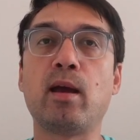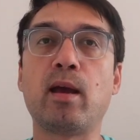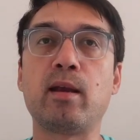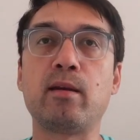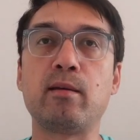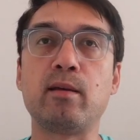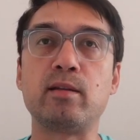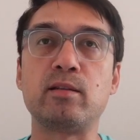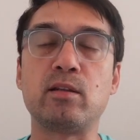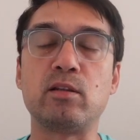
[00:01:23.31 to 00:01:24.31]
And
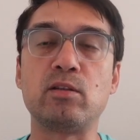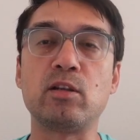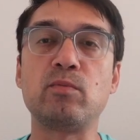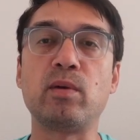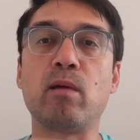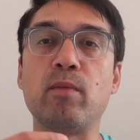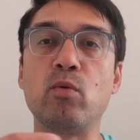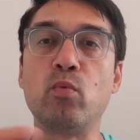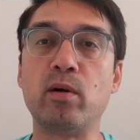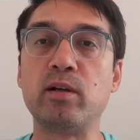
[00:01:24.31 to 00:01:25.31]
it's, it's just
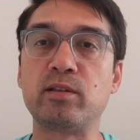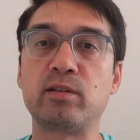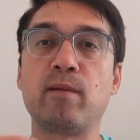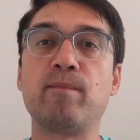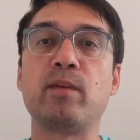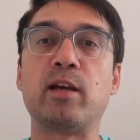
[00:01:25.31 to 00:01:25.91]
becoming worse